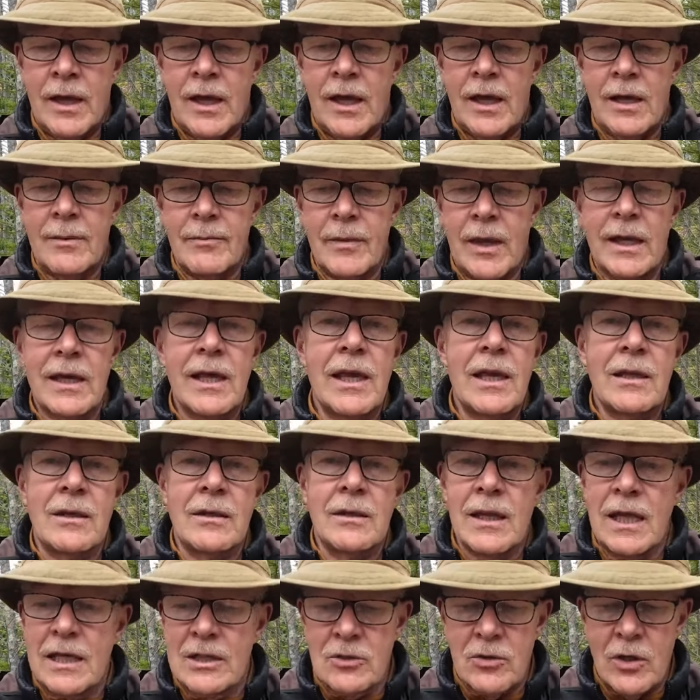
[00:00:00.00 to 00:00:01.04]
Um,
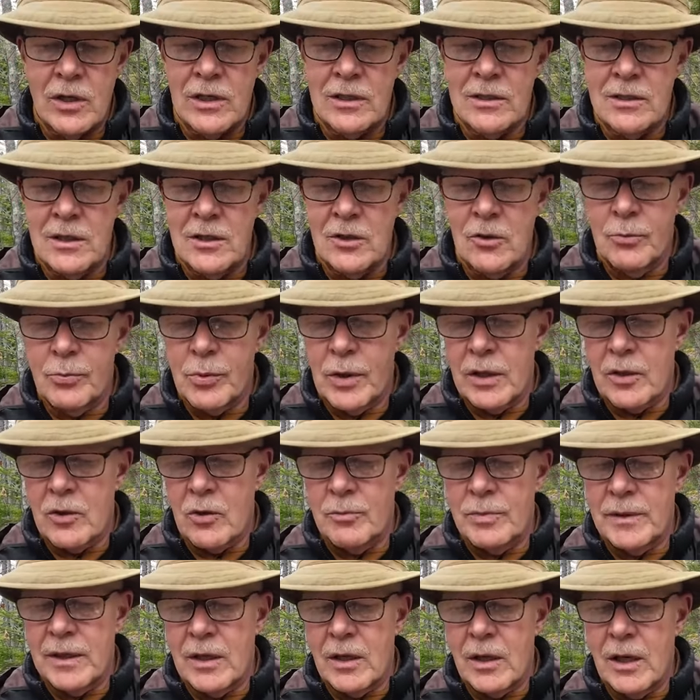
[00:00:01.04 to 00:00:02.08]
again, that's not a deal breaker
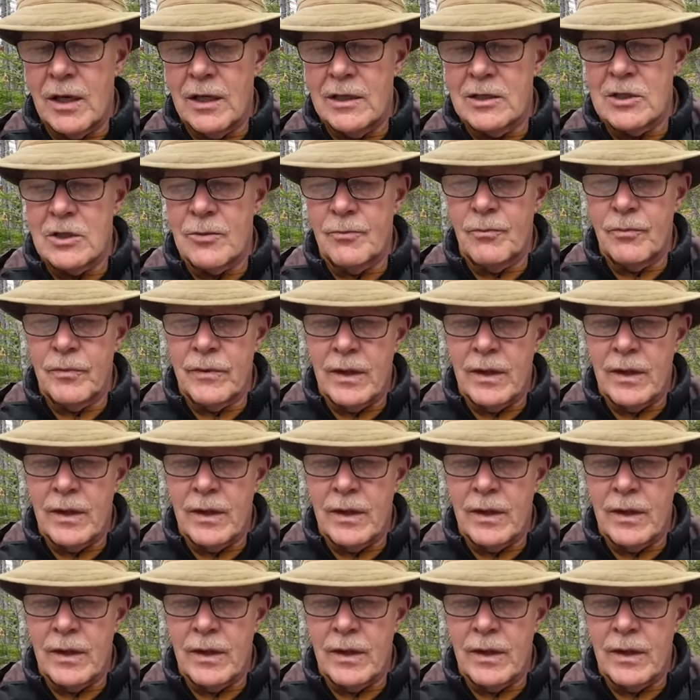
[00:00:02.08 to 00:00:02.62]
because